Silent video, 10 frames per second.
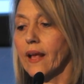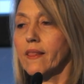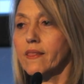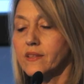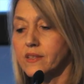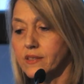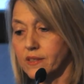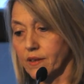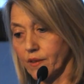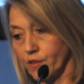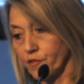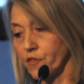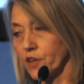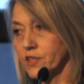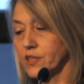This is the
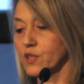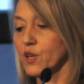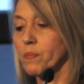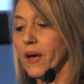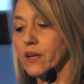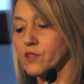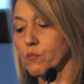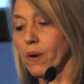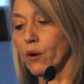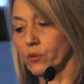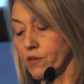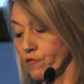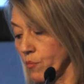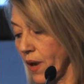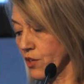first page about the
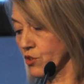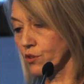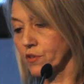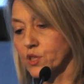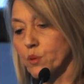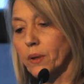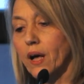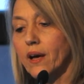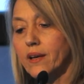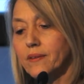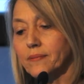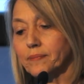information of the supplier.